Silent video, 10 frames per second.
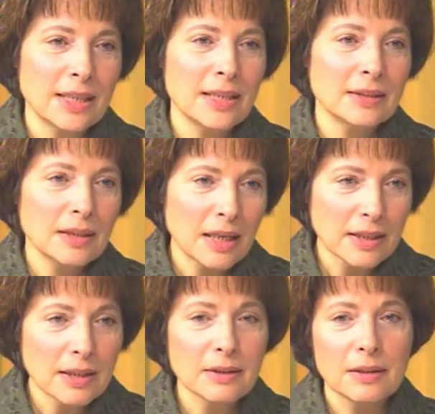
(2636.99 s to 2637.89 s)
And
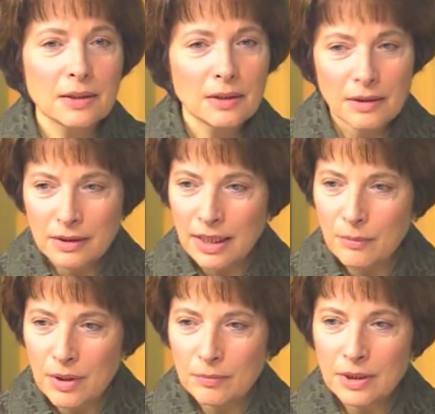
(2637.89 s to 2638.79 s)
again,
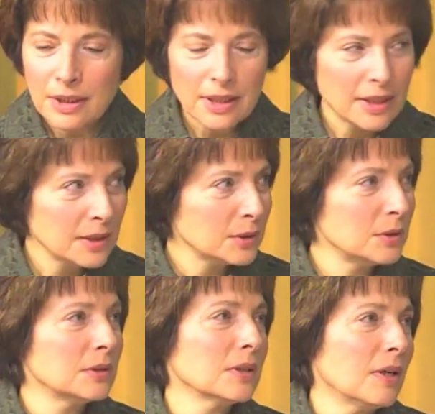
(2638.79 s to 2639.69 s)
name them and then
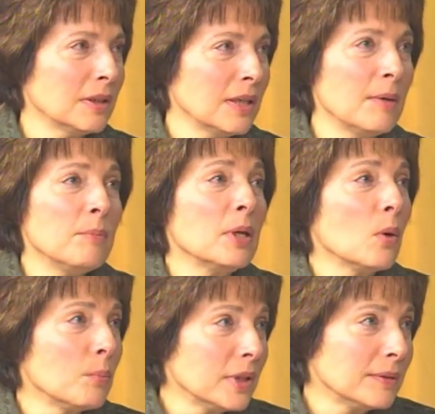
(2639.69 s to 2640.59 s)
turn to God and be open.